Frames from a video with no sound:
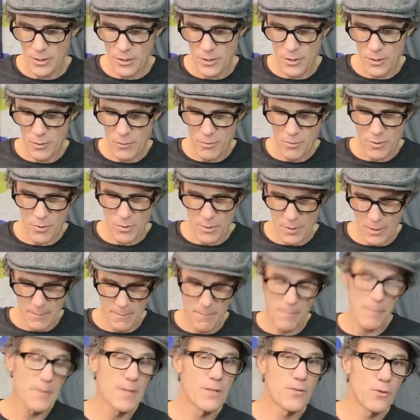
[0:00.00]
too. So the,
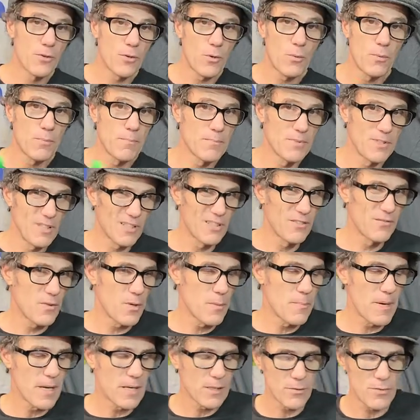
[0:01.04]
the de
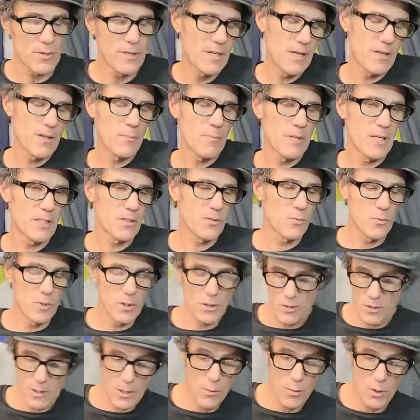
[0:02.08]
delivery bags right now, the plastic
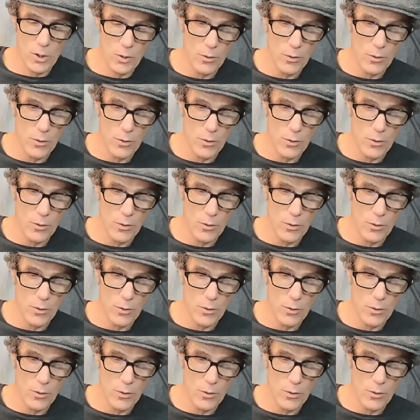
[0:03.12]
ones, they work